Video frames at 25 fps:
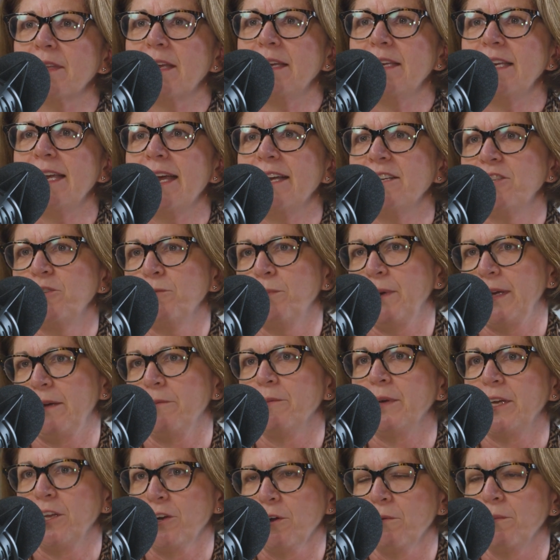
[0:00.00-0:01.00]
yes,
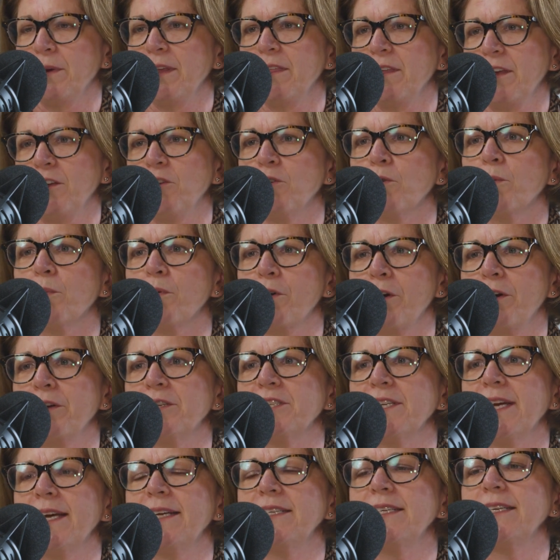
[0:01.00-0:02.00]
we think your
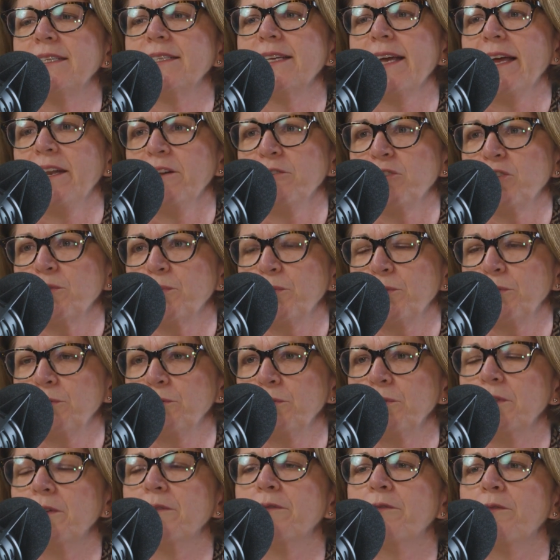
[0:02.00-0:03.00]
project is
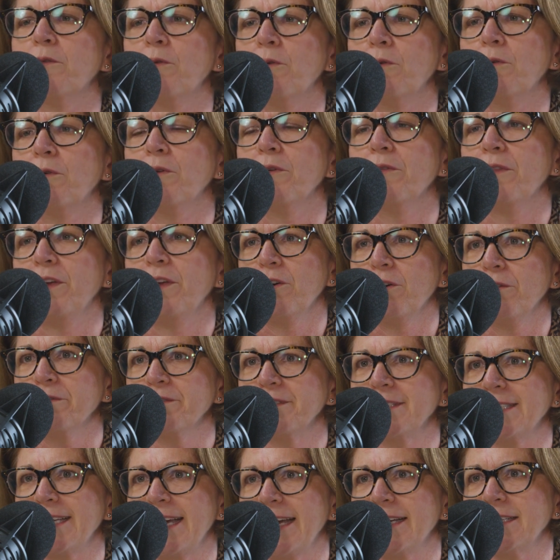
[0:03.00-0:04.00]
eligible for
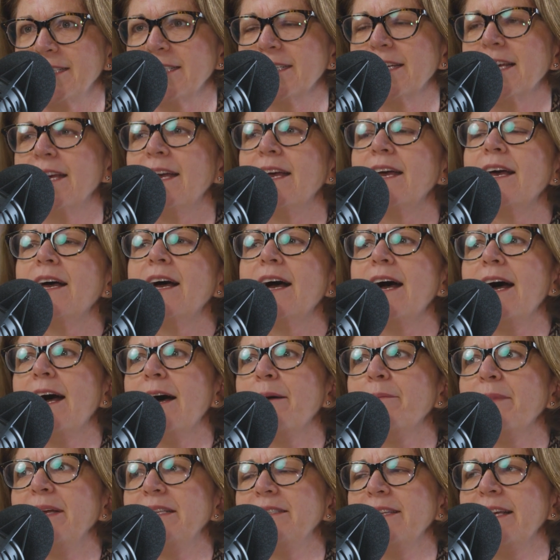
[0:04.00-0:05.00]
offset.
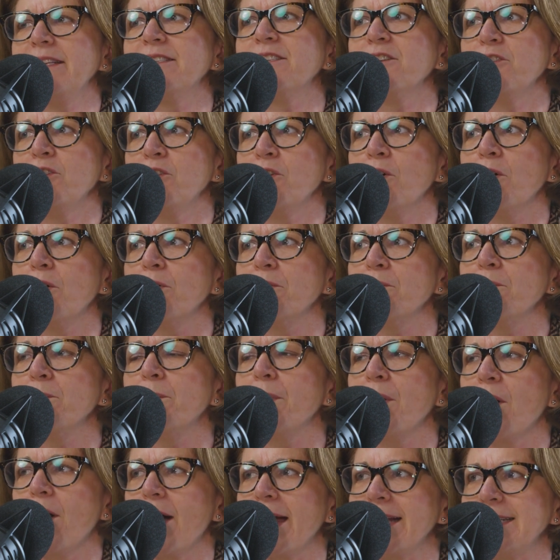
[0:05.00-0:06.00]
It's a
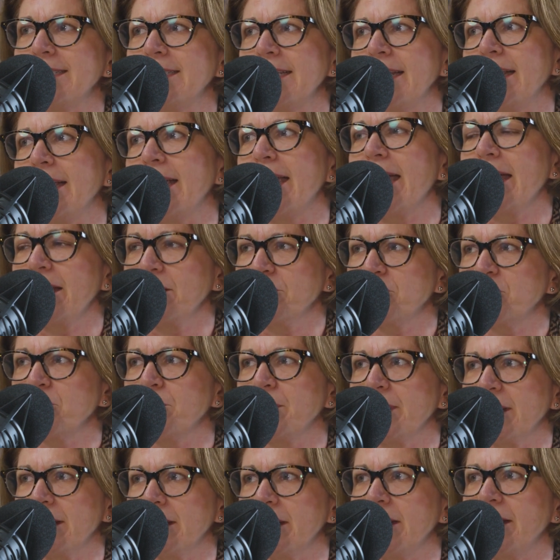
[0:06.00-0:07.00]
non-binding
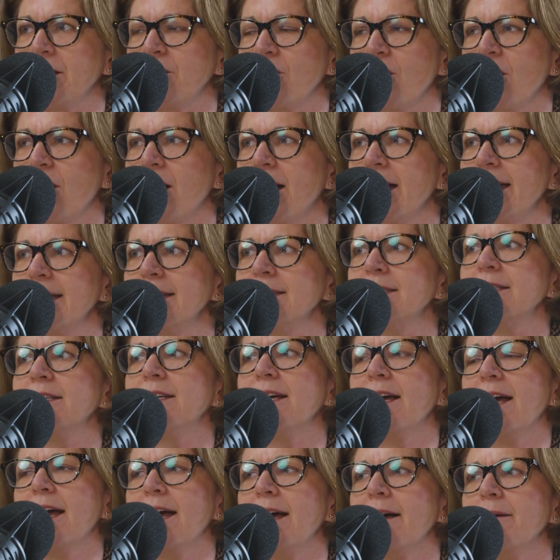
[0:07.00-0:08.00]
eligibility guide.
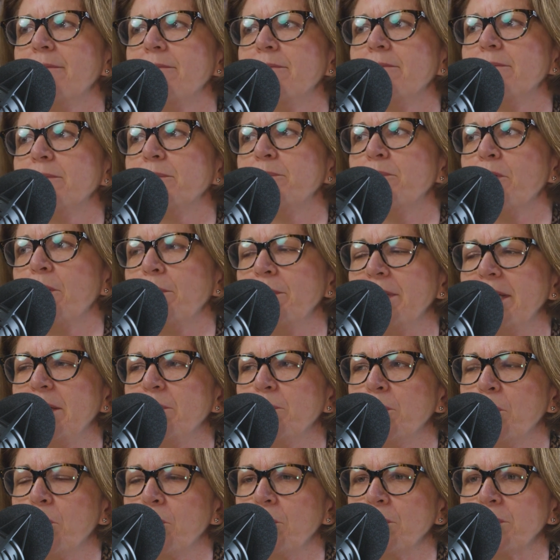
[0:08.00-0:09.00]
Probably
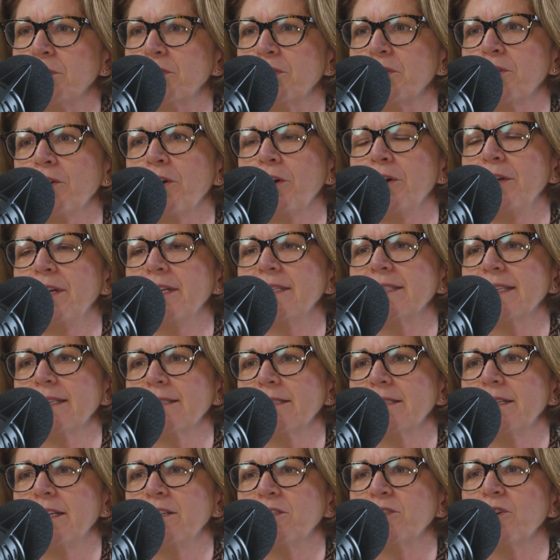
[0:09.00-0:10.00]
important to note it
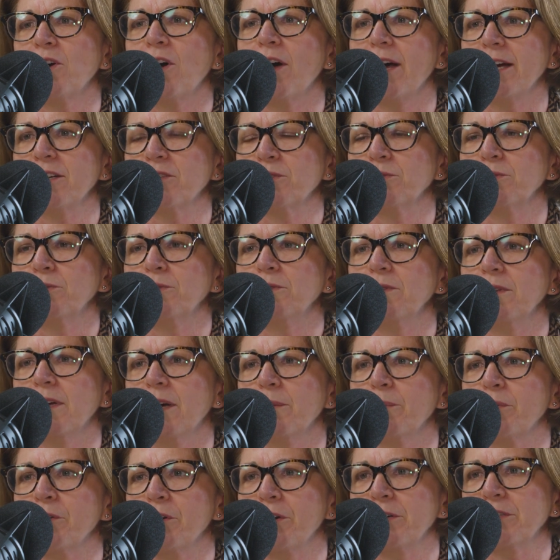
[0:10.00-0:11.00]
doesn't entitle
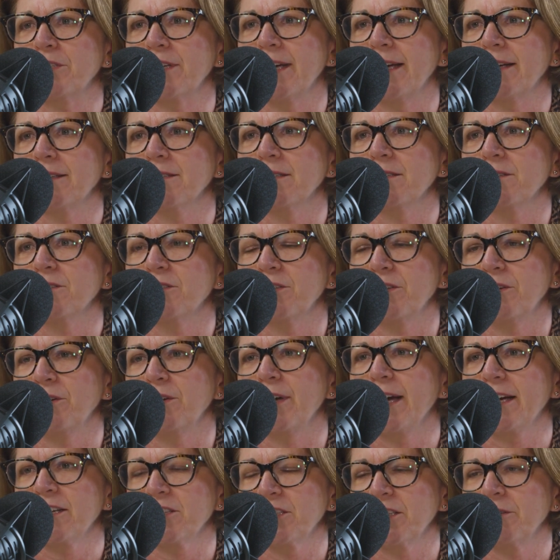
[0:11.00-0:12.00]
a project
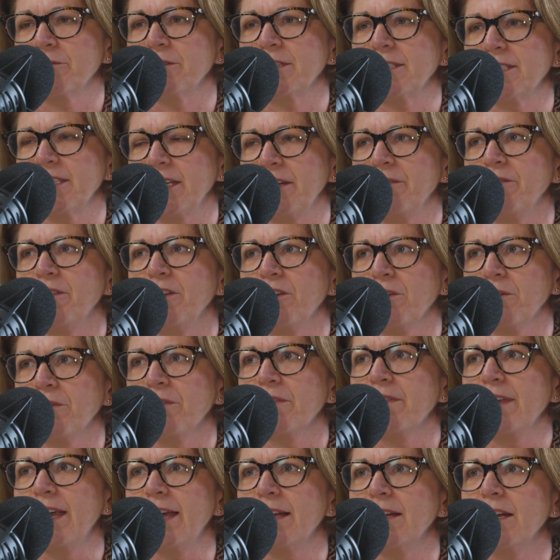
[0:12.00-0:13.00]
to actually receive the
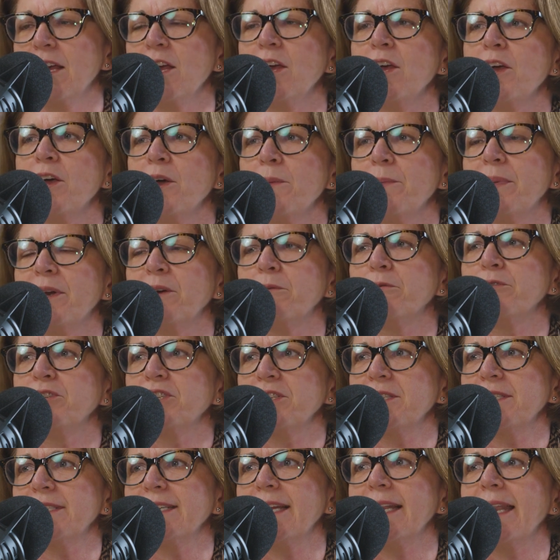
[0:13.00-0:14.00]
offset, but it will
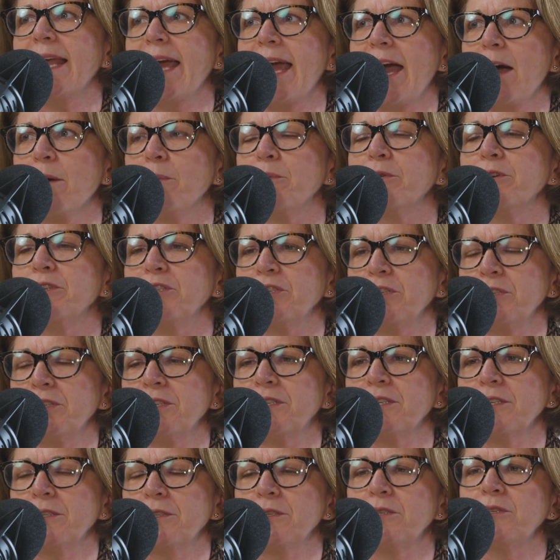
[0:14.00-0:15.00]
just allow
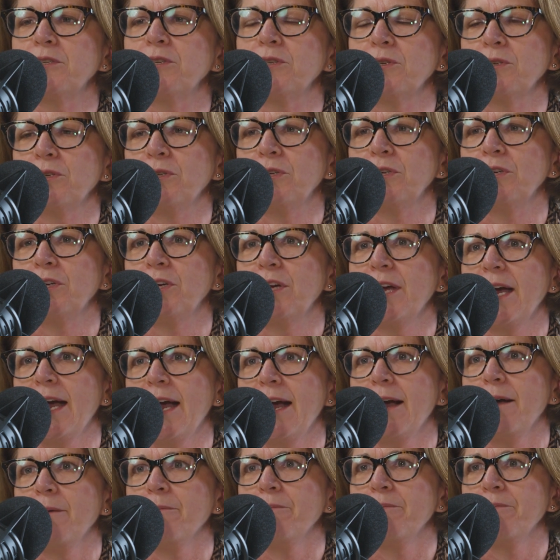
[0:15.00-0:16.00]
producers to,
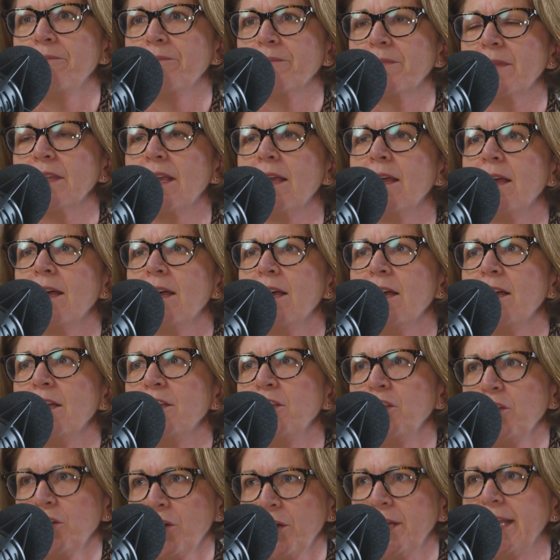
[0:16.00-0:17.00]

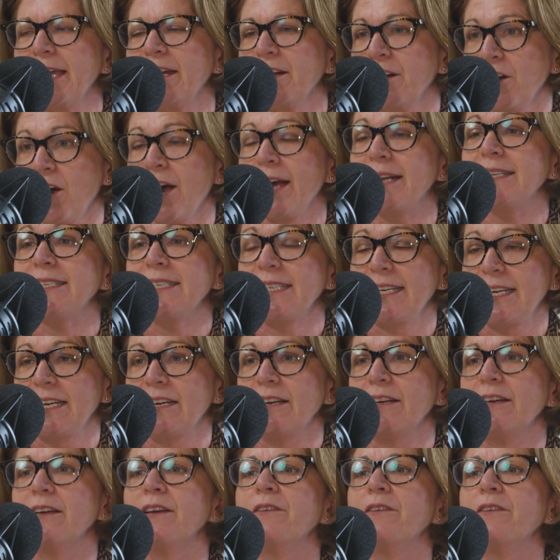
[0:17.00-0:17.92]
get an idea